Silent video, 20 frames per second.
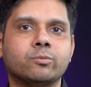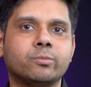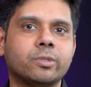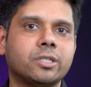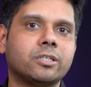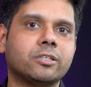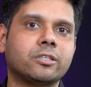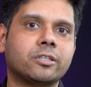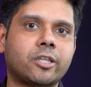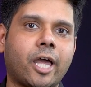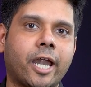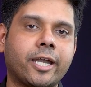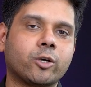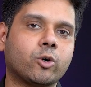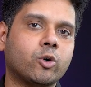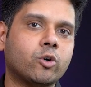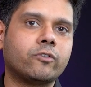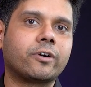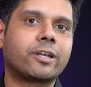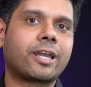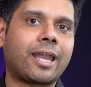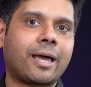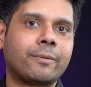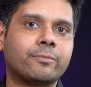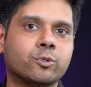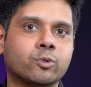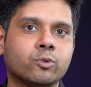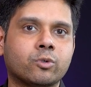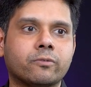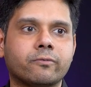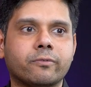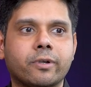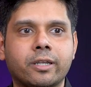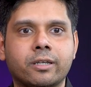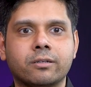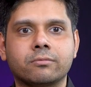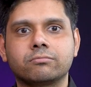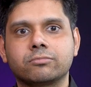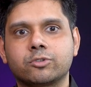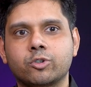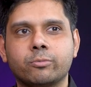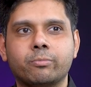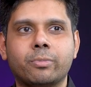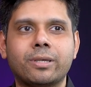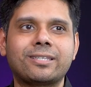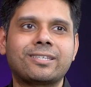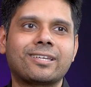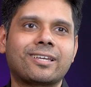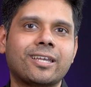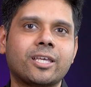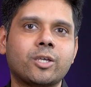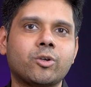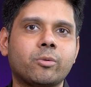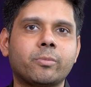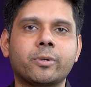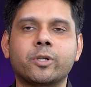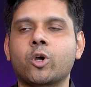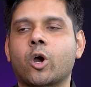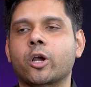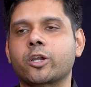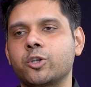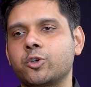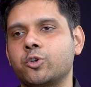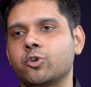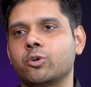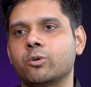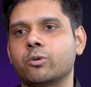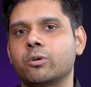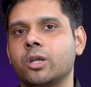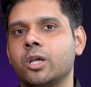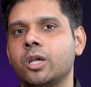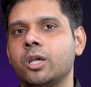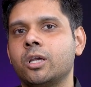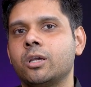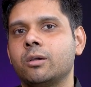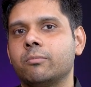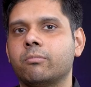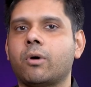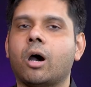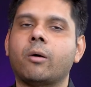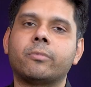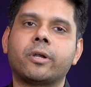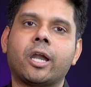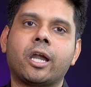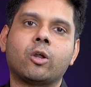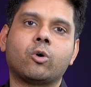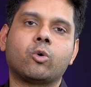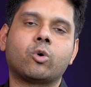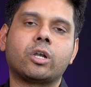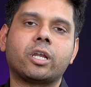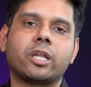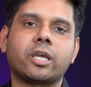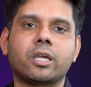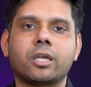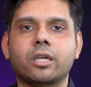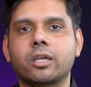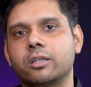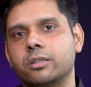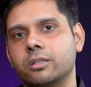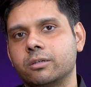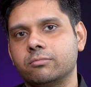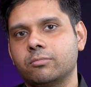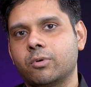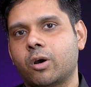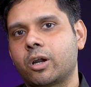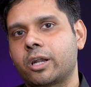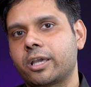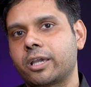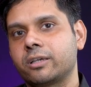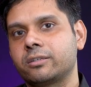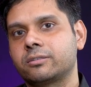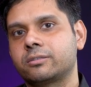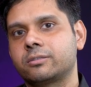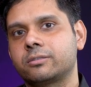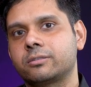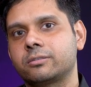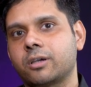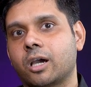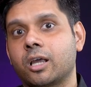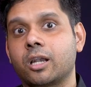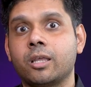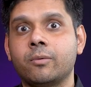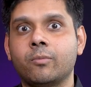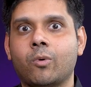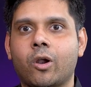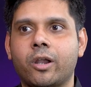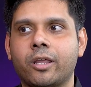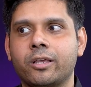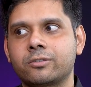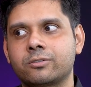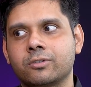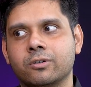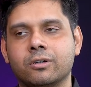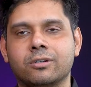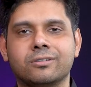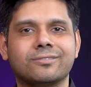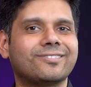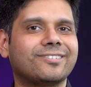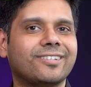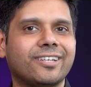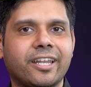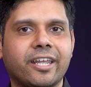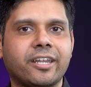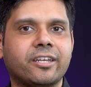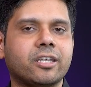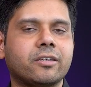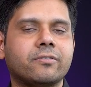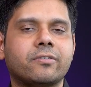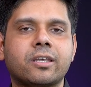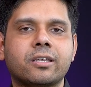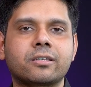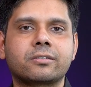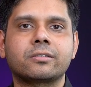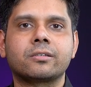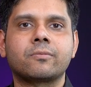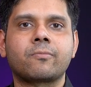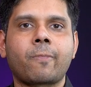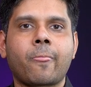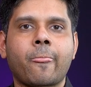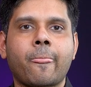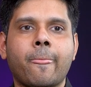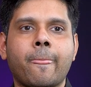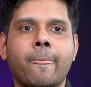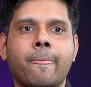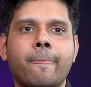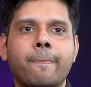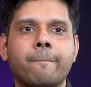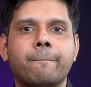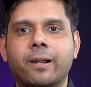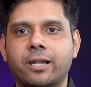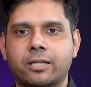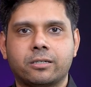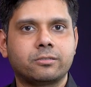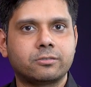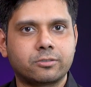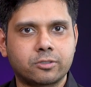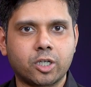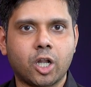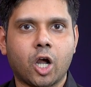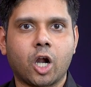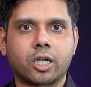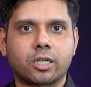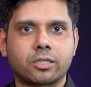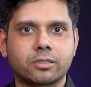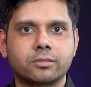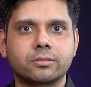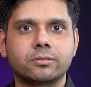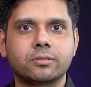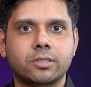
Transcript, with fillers: to be in that overlap zone when. So basically, you'll be talking to your mom, dad only in the mornings, early mornings or late evenings, but not